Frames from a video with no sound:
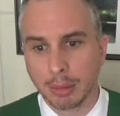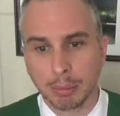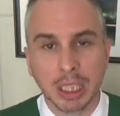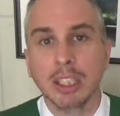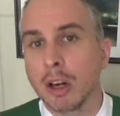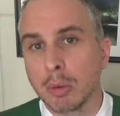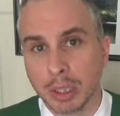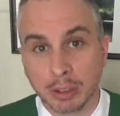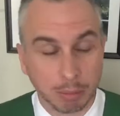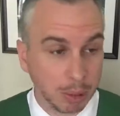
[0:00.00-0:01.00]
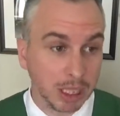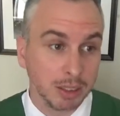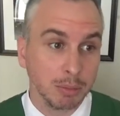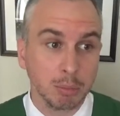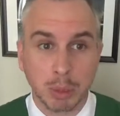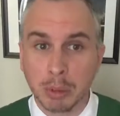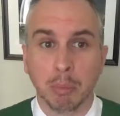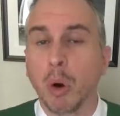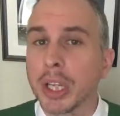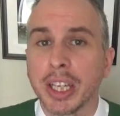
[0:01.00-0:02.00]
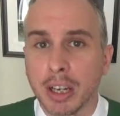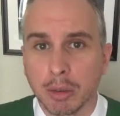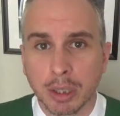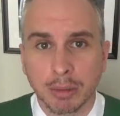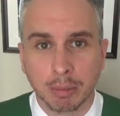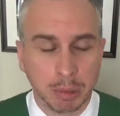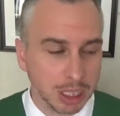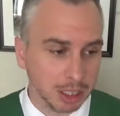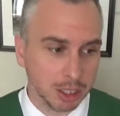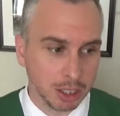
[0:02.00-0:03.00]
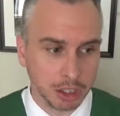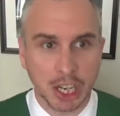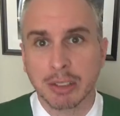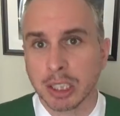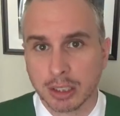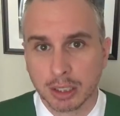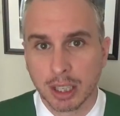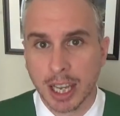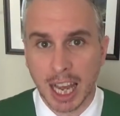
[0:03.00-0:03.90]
being no one, being more than no one, being degenerates.